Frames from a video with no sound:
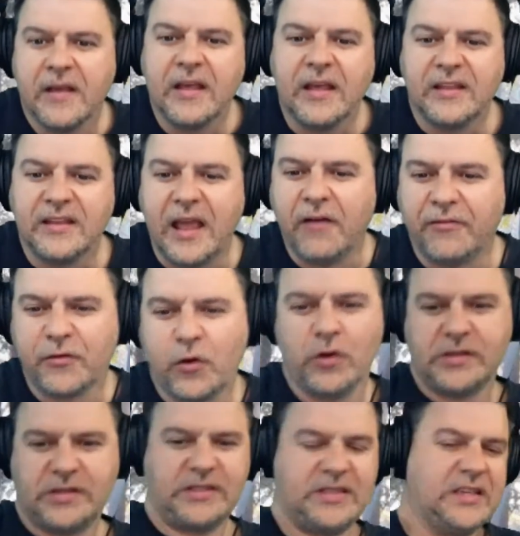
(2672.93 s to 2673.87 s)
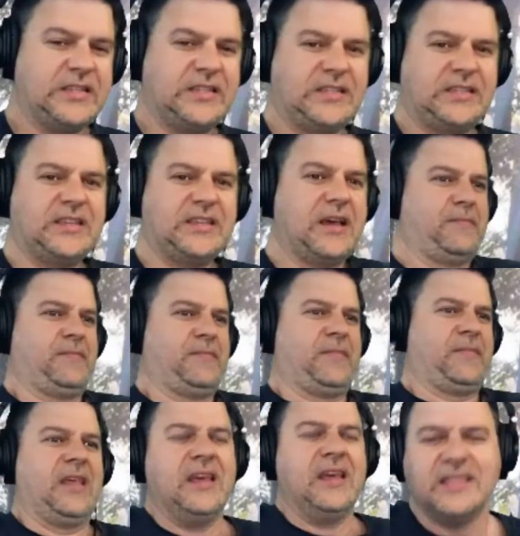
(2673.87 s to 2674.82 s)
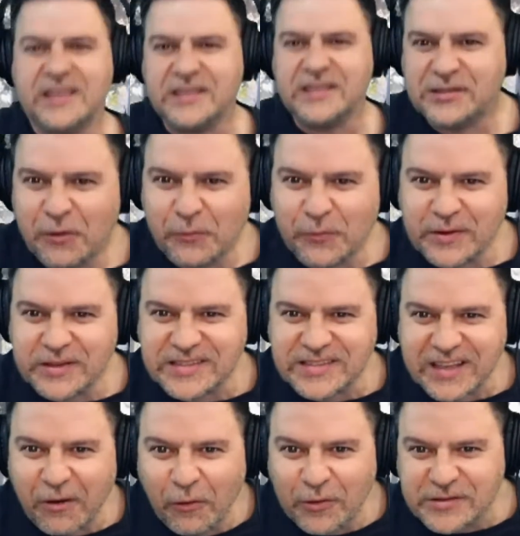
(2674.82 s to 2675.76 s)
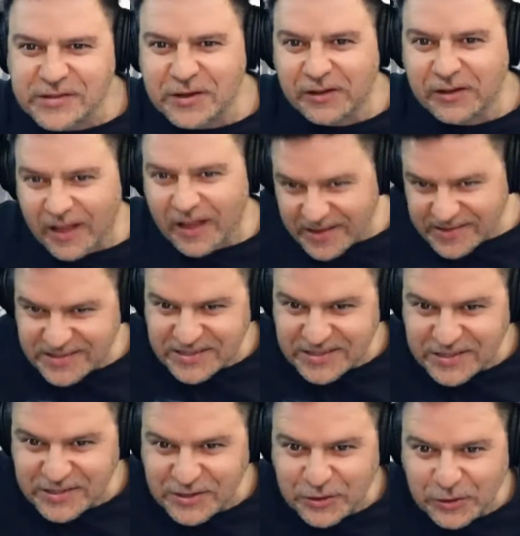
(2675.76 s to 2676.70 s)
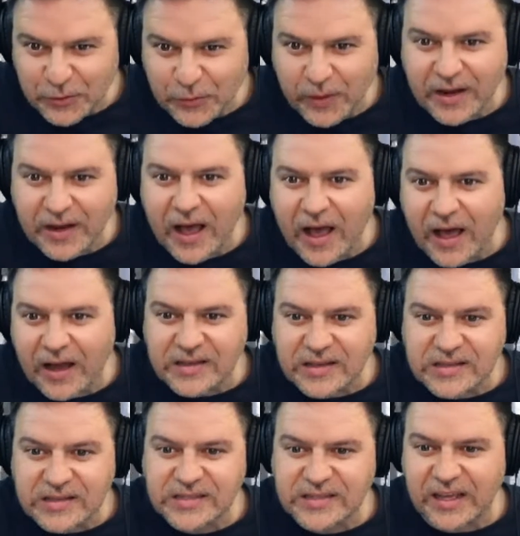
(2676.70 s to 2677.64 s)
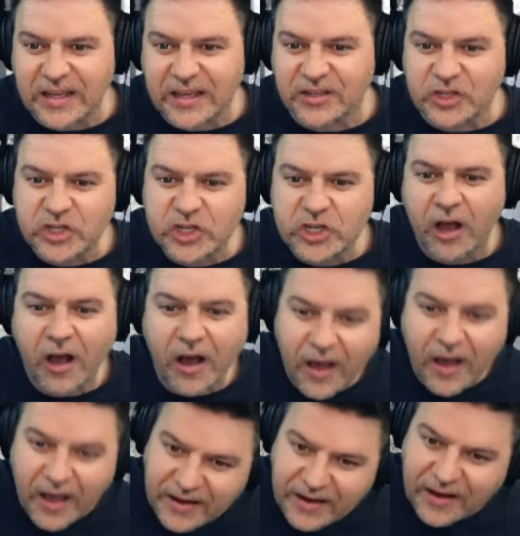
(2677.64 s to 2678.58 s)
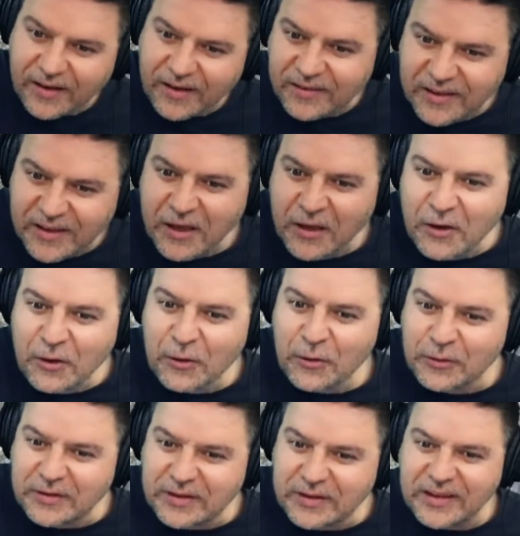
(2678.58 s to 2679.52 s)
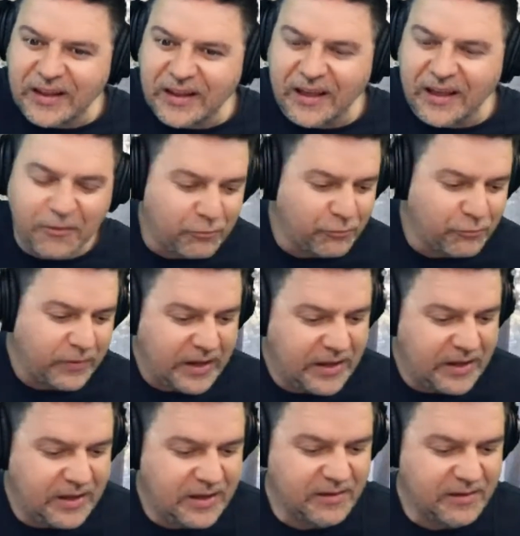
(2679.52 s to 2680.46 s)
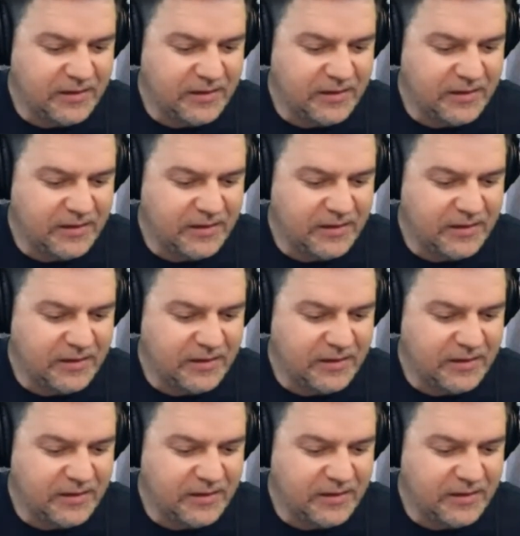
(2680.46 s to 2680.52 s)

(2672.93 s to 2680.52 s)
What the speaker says: Now, of course, this song was also licensed to an artist in China who did a remade